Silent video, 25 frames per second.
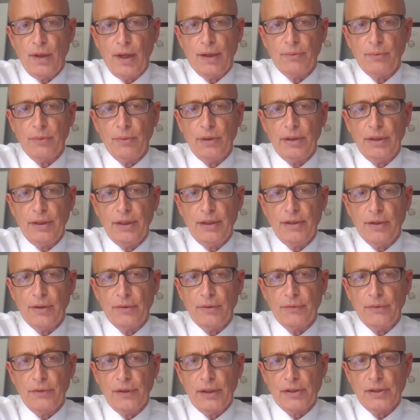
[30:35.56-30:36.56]
I really
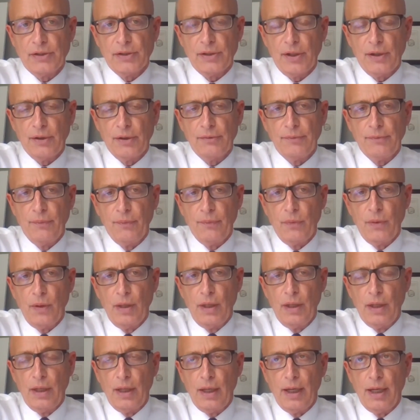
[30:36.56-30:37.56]
don't think so.
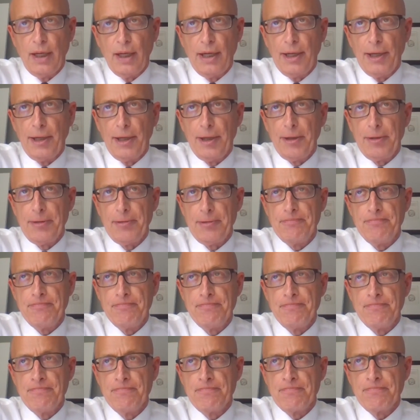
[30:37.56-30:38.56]
Um,
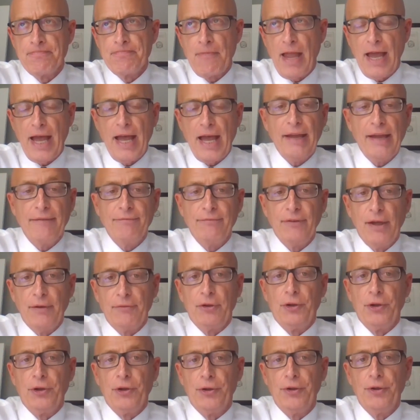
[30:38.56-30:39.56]
I've
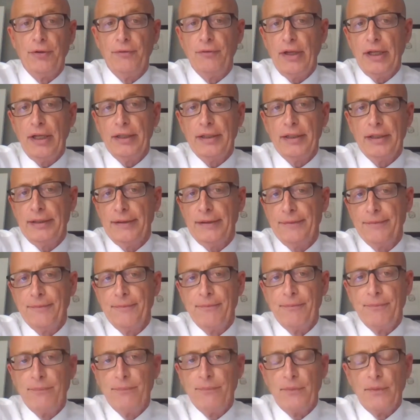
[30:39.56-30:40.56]
never heard of any,
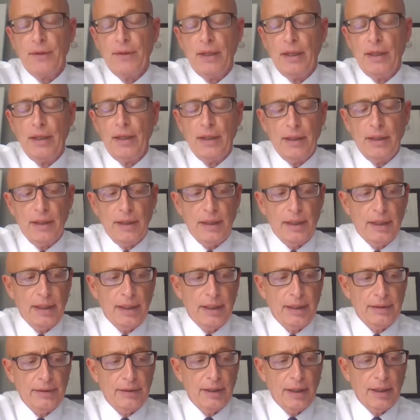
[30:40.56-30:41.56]

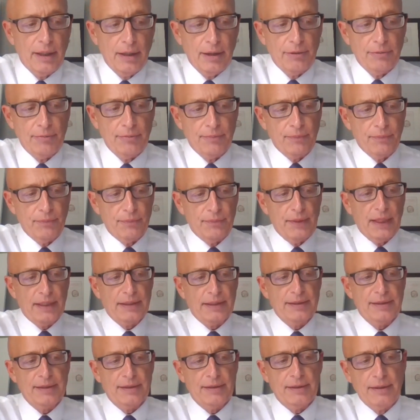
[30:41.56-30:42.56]
and
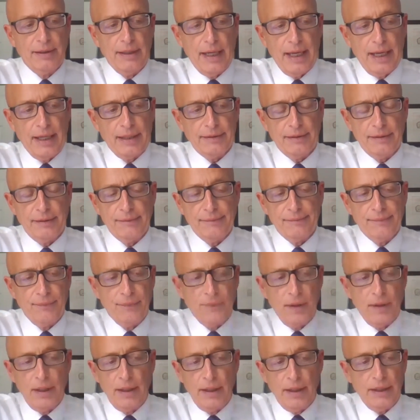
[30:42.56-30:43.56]
that's not,
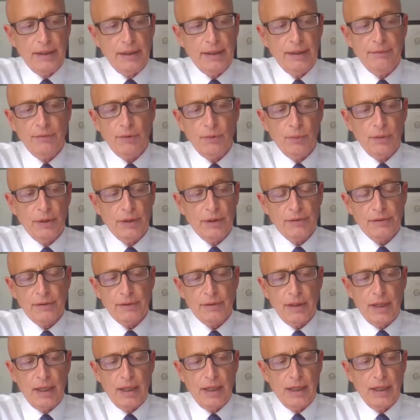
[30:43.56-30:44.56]
and even with